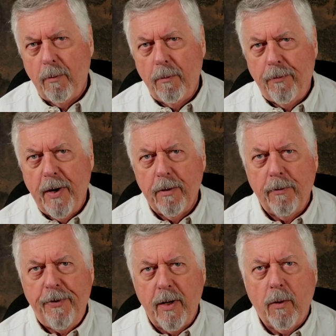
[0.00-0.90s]

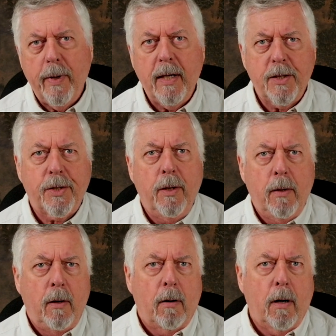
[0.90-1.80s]
feather wings
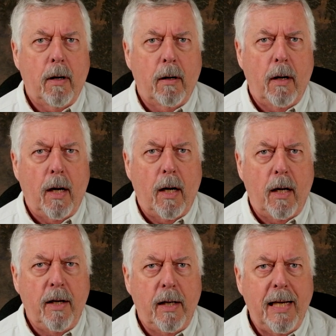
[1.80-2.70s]

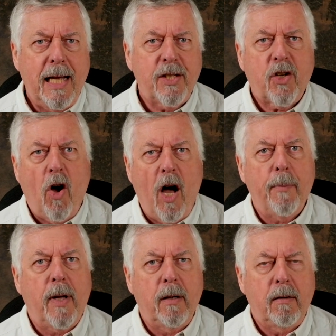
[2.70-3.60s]
are less
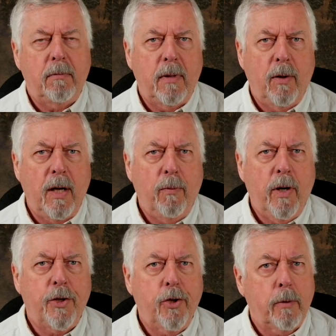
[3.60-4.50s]
common
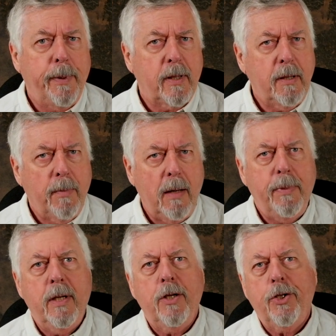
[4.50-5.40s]
where durability might
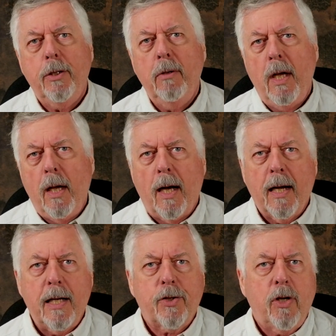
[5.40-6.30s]
be an issue,
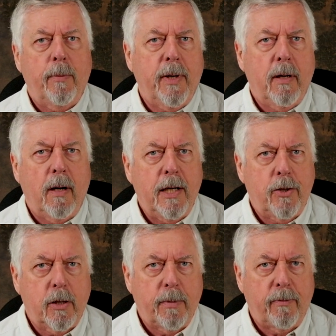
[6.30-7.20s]
and less common in high
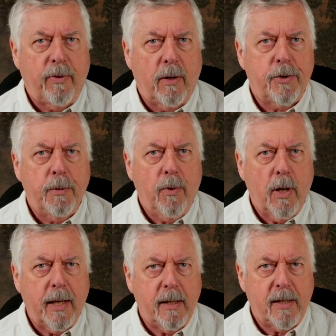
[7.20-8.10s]
turbulent flows. You're more
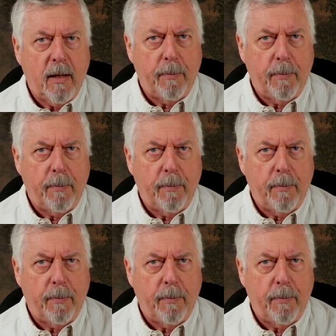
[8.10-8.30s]
likely to see a